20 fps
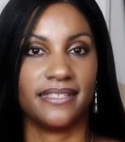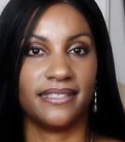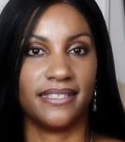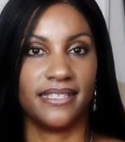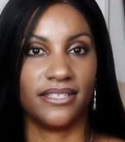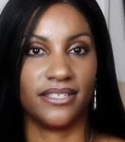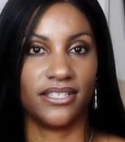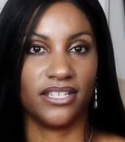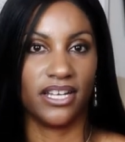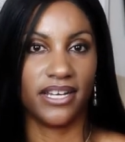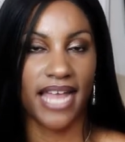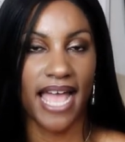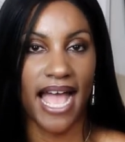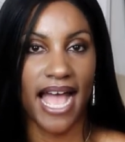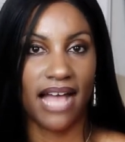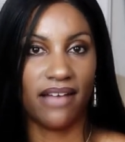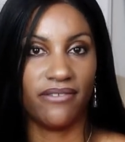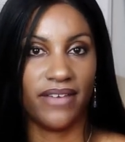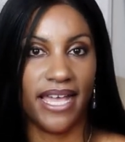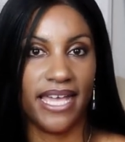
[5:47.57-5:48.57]
does not
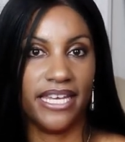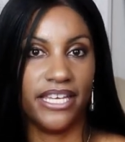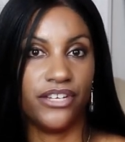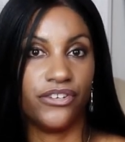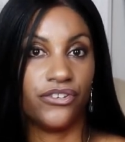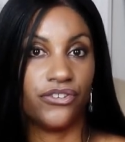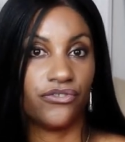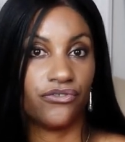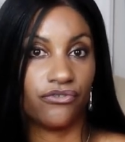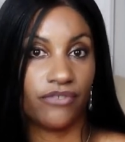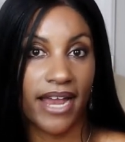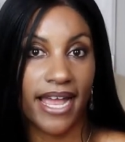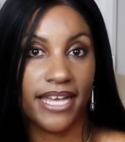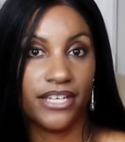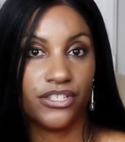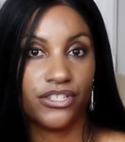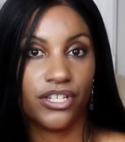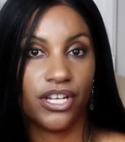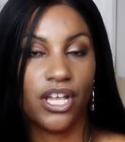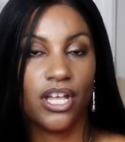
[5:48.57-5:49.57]
have any
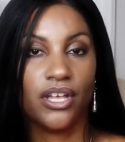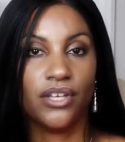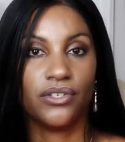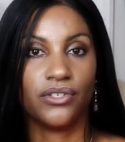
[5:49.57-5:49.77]
stretch,